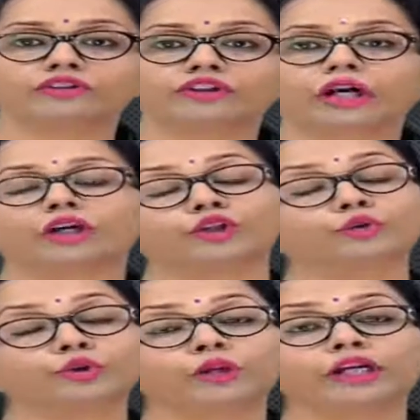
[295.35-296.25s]
which are
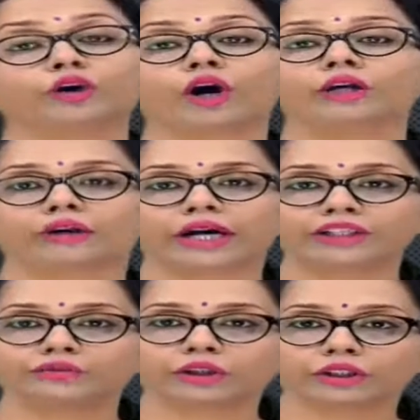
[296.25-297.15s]
usually called
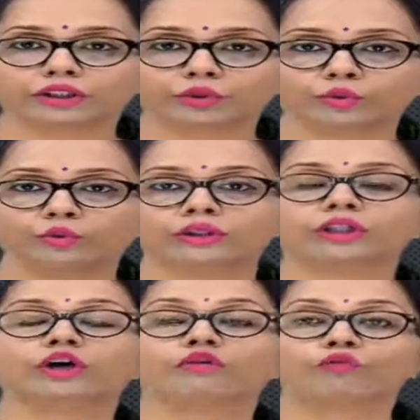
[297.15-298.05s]
rice water stools,